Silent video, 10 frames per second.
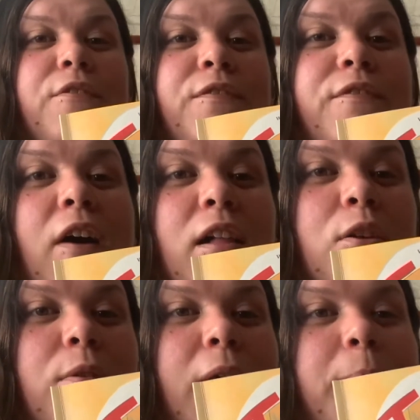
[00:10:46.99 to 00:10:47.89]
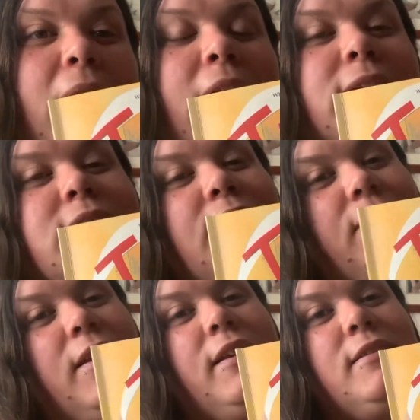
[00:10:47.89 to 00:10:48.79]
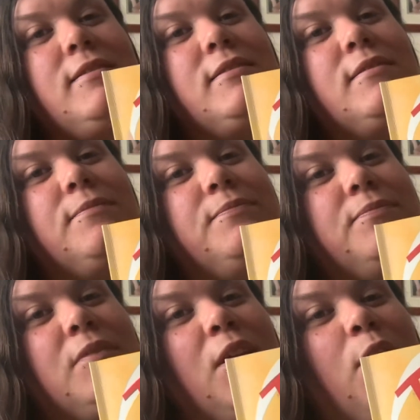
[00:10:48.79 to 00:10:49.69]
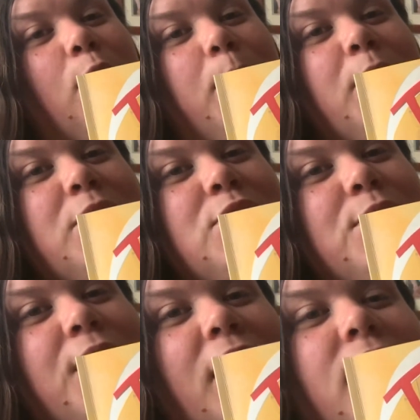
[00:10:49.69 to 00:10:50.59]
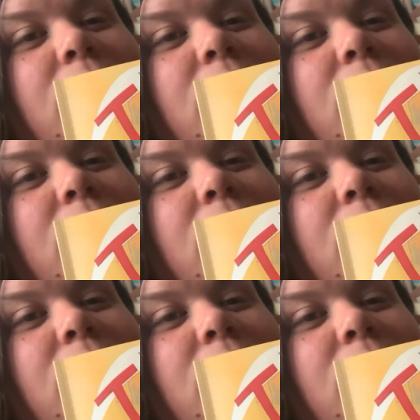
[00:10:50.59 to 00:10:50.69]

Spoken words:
follow-up activities. Hope you enjoyed.